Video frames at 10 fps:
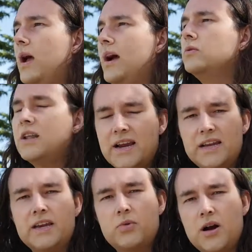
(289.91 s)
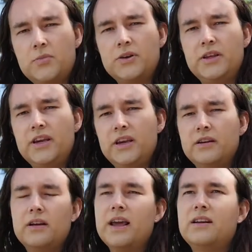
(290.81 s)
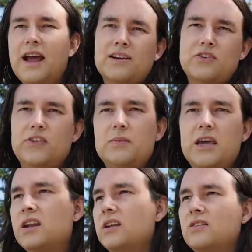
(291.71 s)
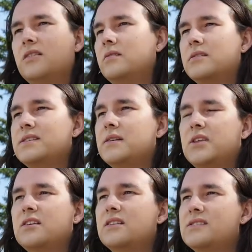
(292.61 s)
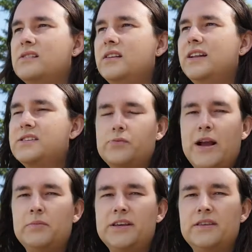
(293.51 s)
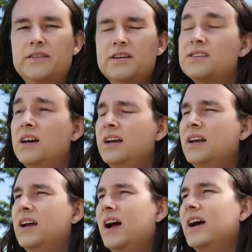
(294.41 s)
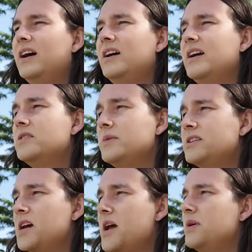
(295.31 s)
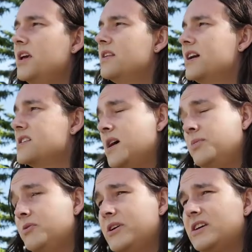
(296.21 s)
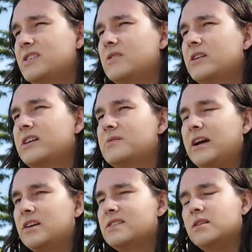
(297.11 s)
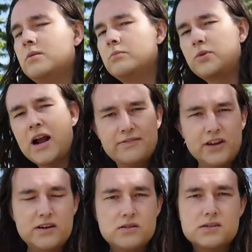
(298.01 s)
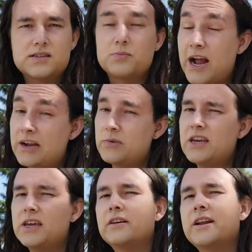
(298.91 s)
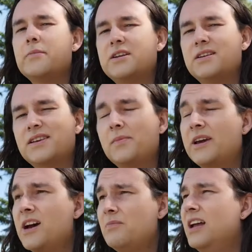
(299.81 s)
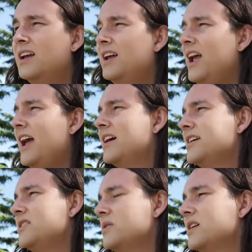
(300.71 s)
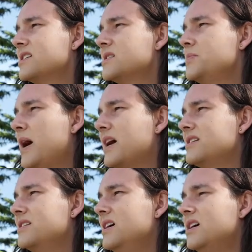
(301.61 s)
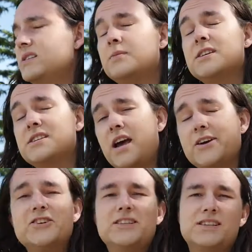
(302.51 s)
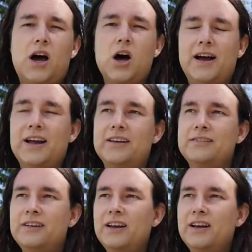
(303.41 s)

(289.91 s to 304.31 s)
outlining it properly and, and actually make it into something that's a little less rambly than this. Uh, in the meantime, in the next couple of weeks, you can expect some Pride videos because Pride Week here in Edmonton is coming up. Uh, you can expect some discussions on